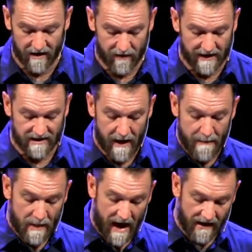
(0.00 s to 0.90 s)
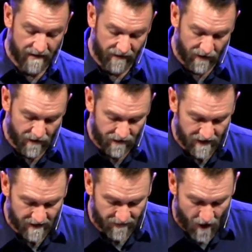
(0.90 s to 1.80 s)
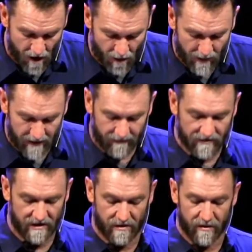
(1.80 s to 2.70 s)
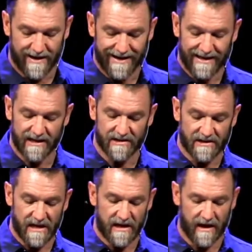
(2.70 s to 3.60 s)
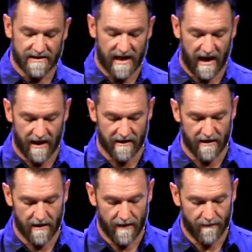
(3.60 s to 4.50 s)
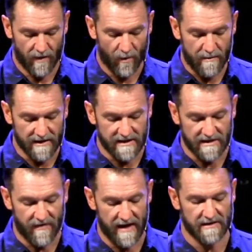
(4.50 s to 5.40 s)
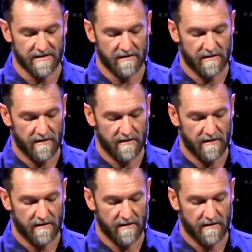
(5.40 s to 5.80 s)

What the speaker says: He writes, I have learned that if all we ever do is seek God's hand, we miss his face.